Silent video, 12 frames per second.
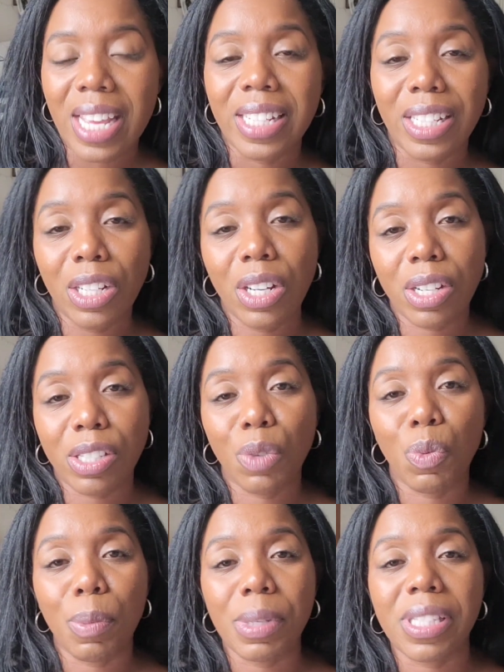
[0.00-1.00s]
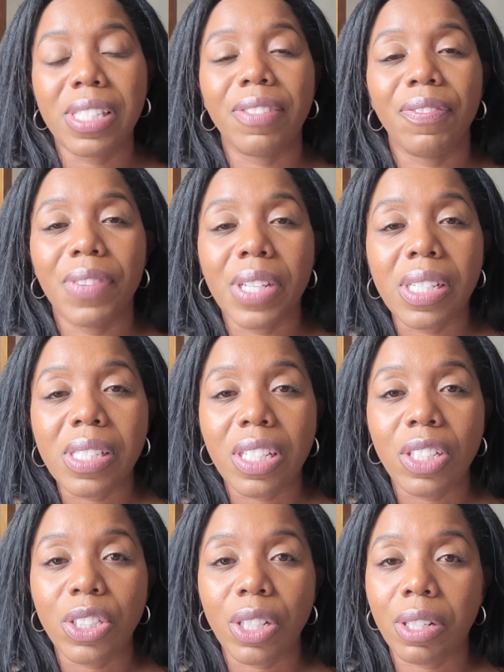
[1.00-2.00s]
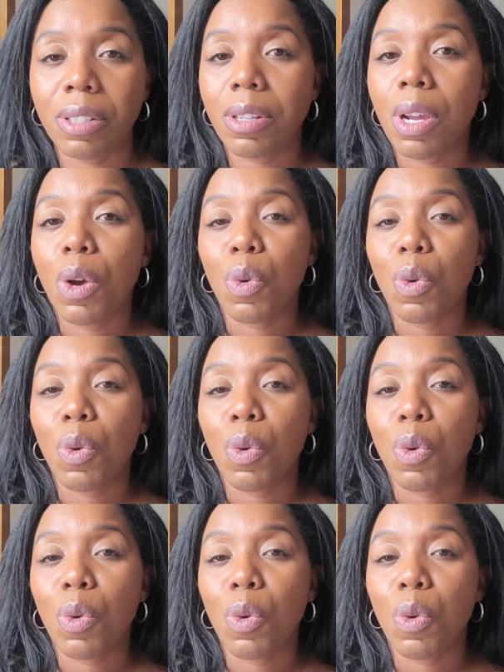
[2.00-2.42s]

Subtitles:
Then there's the women's fitted t-shirt,